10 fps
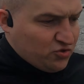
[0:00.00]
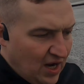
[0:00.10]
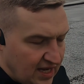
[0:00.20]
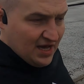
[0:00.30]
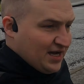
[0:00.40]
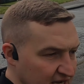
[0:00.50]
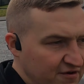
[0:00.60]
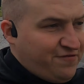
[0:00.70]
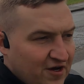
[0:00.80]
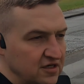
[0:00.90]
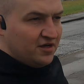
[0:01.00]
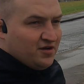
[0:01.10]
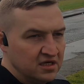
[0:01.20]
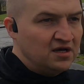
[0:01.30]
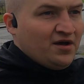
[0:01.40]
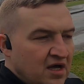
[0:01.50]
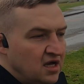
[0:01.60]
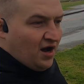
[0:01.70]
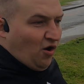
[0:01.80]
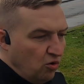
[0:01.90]
So I again feeling
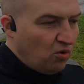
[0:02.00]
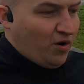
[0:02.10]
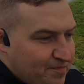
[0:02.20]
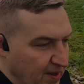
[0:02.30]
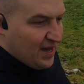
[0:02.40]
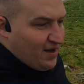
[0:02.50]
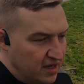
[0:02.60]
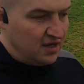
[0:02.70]
a whole lot better